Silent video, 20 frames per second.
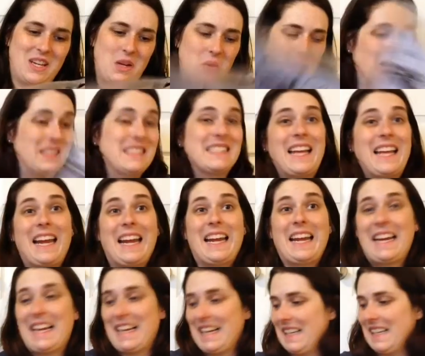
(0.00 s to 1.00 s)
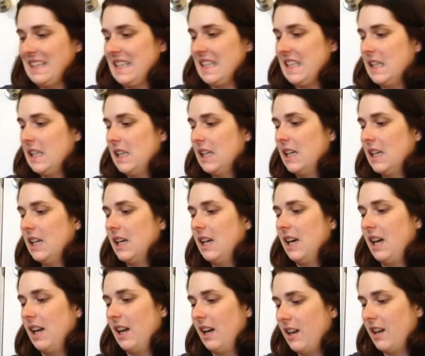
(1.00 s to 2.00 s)
We'll see.
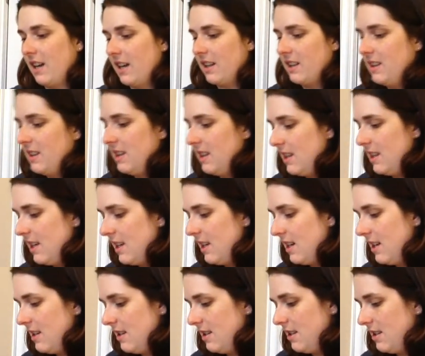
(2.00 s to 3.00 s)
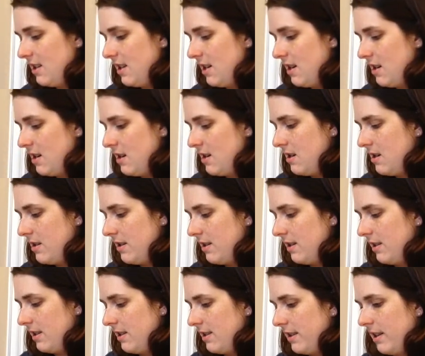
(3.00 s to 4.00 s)
And I got this.
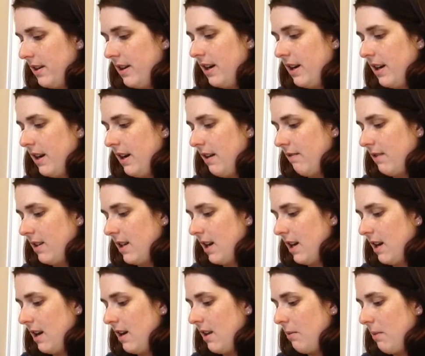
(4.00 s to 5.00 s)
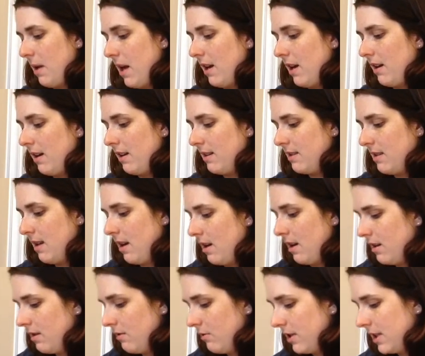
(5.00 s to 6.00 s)
Sorry, I have to take it out of the bag. It's
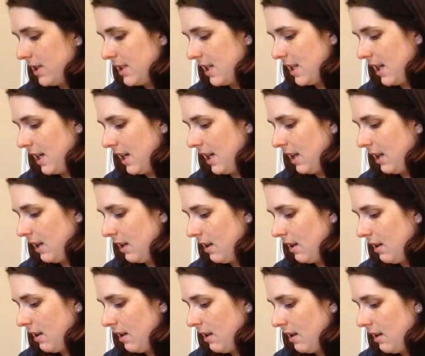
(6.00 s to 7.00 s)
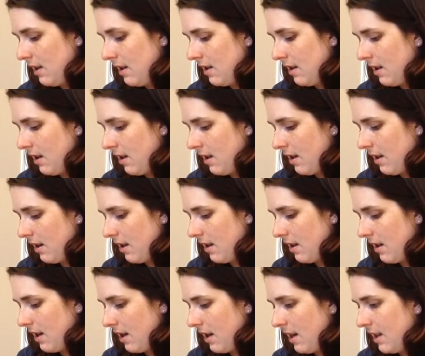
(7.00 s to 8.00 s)
really shiny.
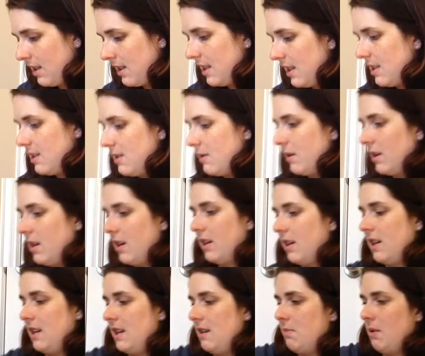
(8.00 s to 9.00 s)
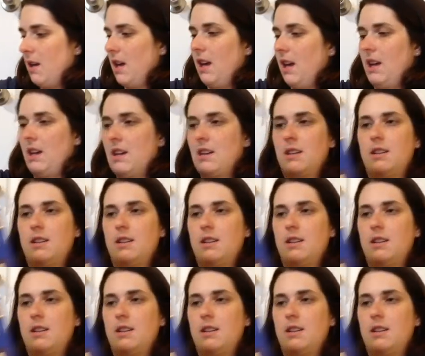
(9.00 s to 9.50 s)
I got this one on eBay.